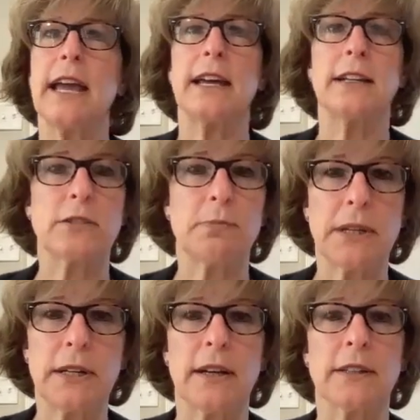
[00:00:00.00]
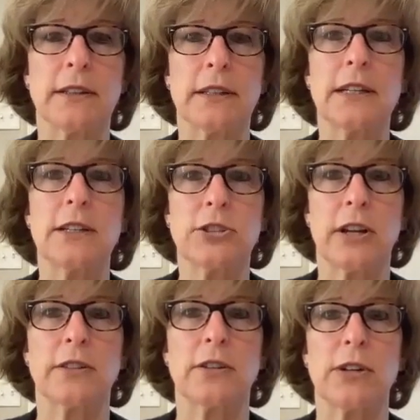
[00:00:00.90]
and it's been unleashed
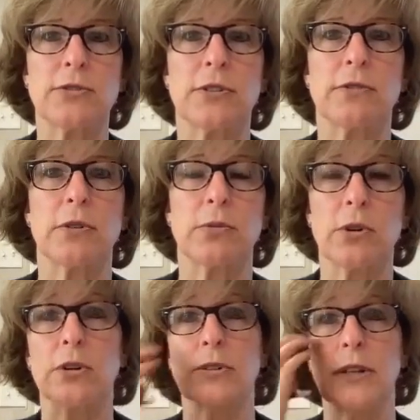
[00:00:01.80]
on the rest of the world.